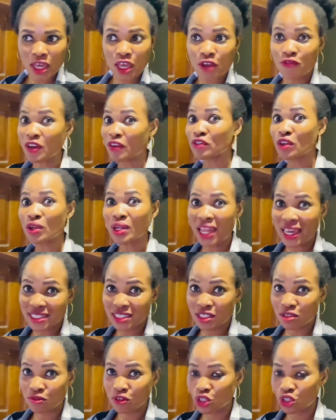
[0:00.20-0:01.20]
If you have not
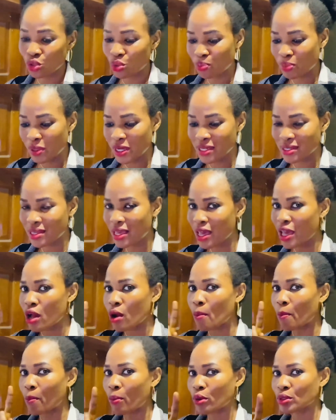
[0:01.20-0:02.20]
liked this video, please
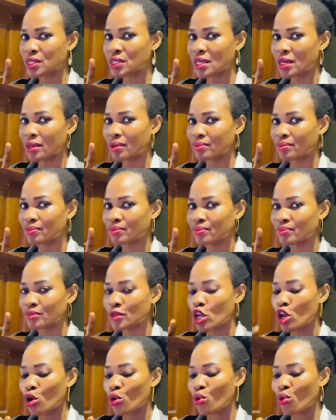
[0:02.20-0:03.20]
pause there,
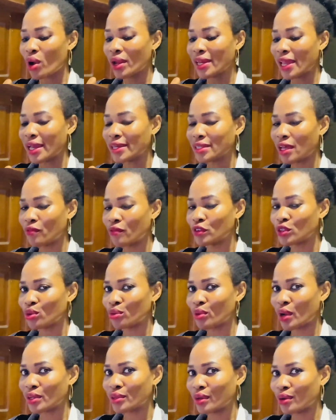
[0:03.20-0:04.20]
go and like that
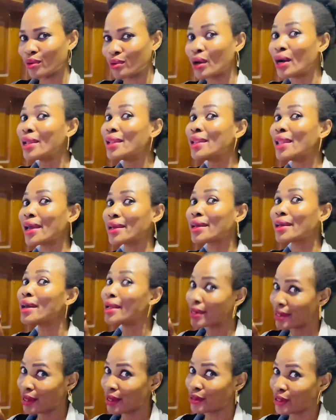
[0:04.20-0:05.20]
video right now, like
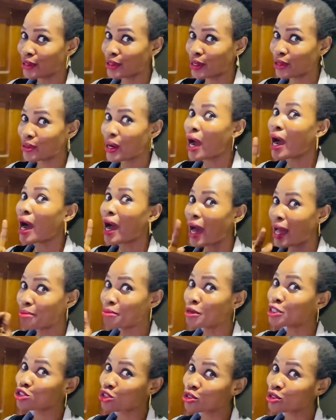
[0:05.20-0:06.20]
now,
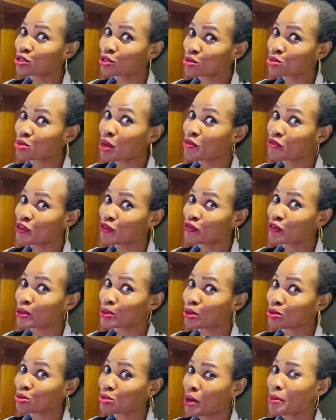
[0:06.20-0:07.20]
and make sure you subscribe if you've not
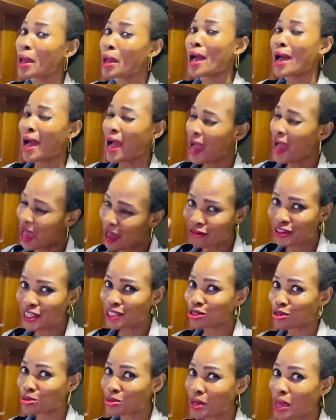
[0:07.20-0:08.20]
subscribed. After
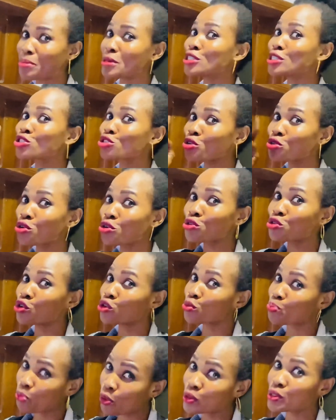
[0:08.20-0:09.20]
subscribing, turn on
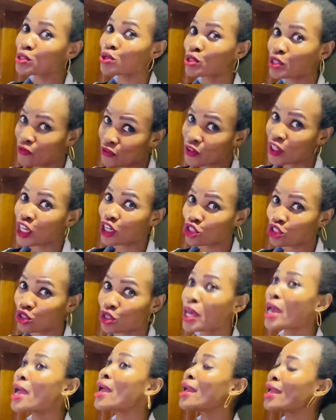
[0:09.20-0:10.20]
your post
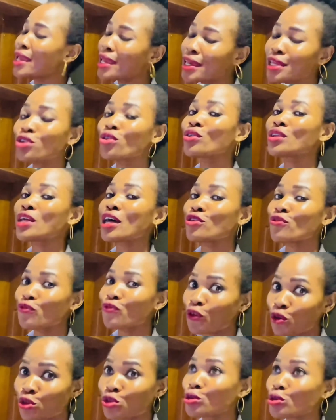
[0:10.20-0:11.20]
notification in order
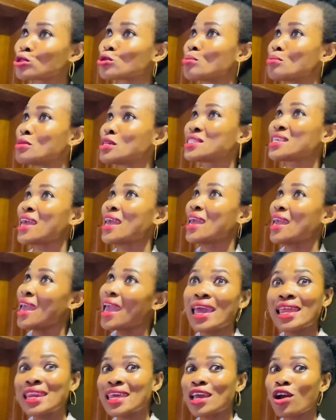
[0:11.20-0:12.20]
for you not to miss
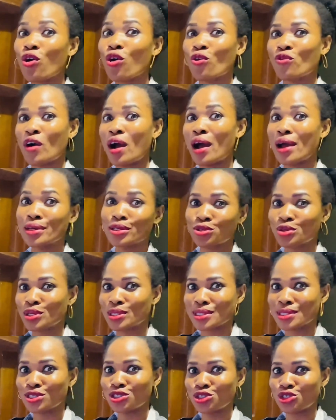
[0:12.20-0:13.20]
any of our
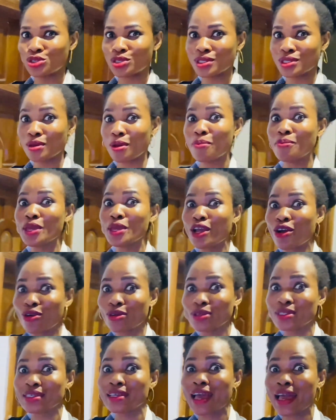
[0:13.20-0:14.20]
interesting gist,
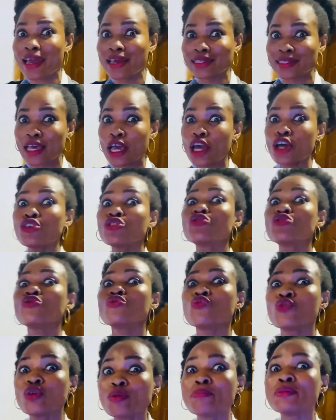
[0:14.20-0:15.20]
because guys, you
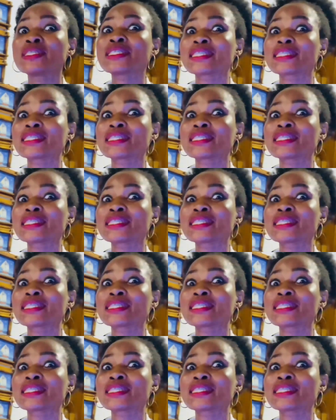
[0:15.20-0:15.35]
will be